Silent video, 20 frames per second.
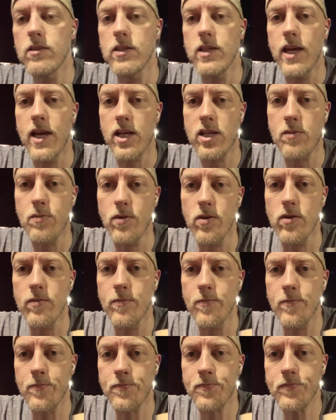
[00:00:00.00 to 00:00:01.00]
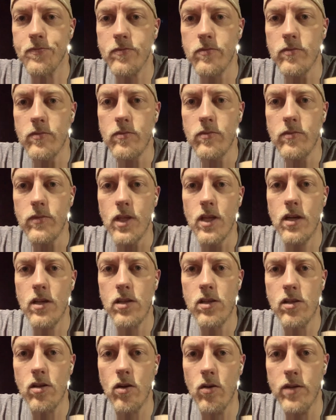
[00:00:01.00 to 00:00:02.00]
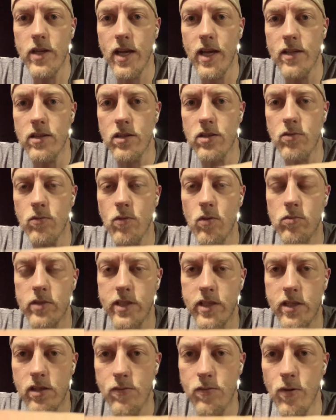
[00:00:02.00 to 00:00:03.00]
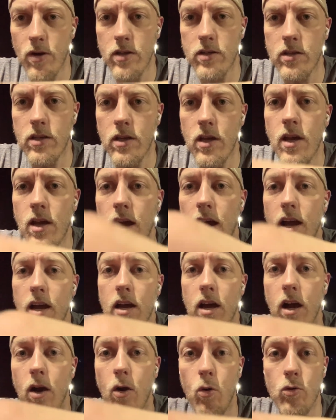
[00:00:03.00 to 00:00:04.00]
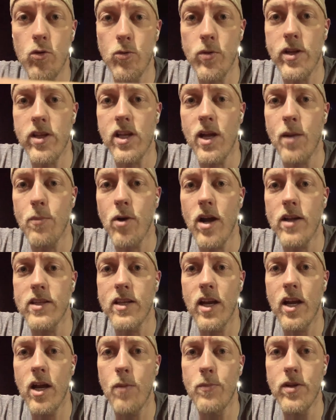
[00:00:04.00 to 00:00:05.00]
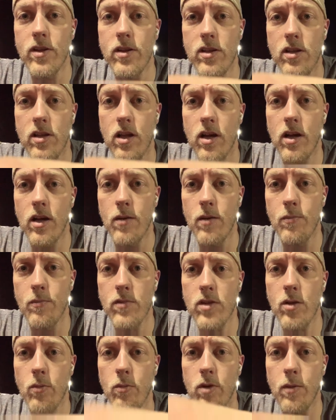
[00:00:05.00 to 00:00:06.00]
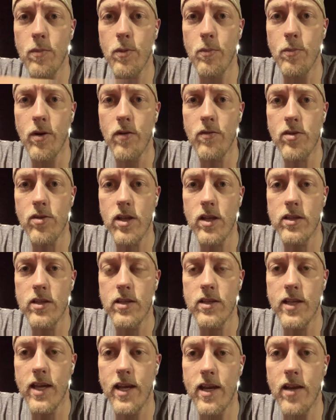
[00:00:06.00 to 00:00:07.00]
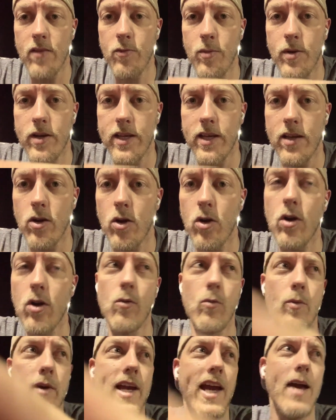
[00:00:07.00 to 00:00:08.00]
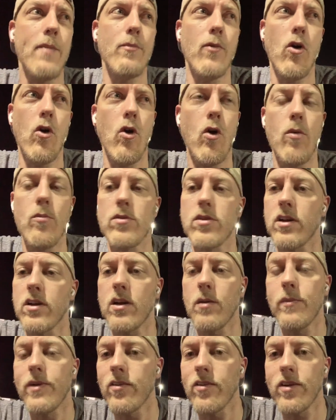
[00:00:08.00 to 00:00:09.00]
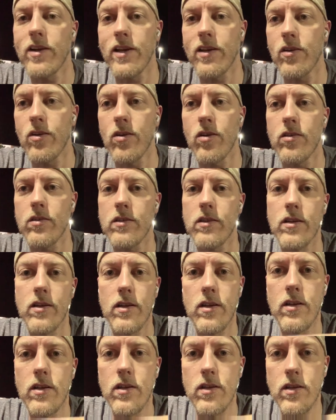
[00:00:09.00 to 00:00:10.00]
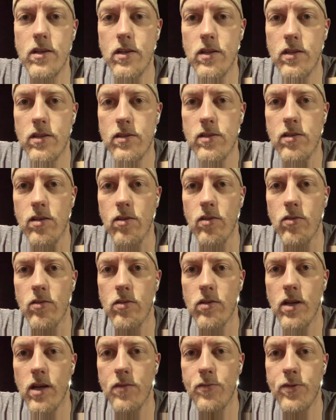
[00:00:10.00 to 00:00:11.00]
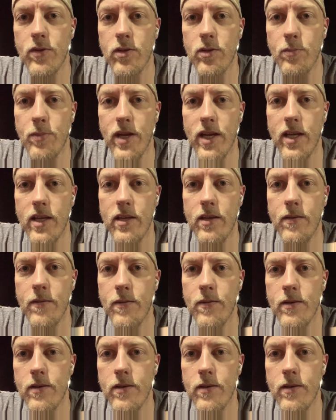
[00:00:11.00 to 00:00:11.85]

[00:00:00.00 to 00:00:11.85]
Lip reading: the expert. So, yeah, the Throne League is fun. Oh, the reason I brought that up is someone up above said that they had everybody get hurt. We had Mahomes and Kamara get hurt. So I feel the pain.